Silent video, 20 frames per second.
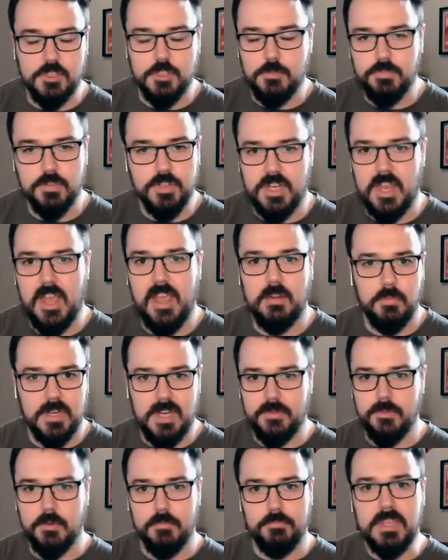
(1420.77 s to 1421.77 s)
the super
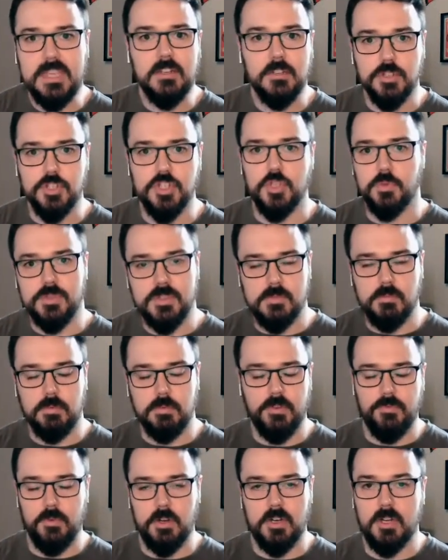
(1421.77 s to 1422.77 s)
giant, whatever, Betelgeuse,
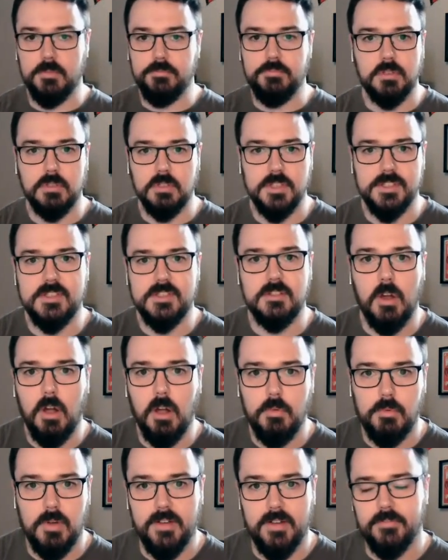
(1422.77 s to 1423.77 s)
if we're going to pull a
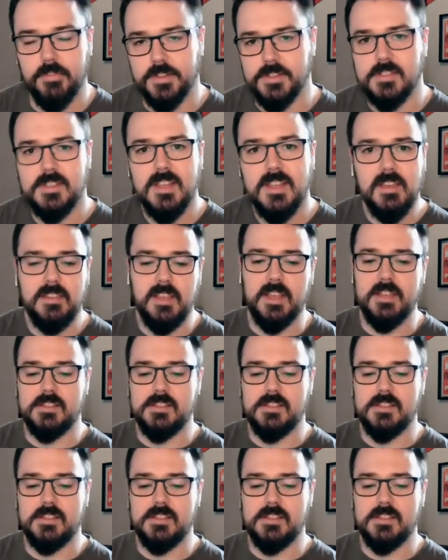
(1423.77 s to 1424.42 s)
star reference.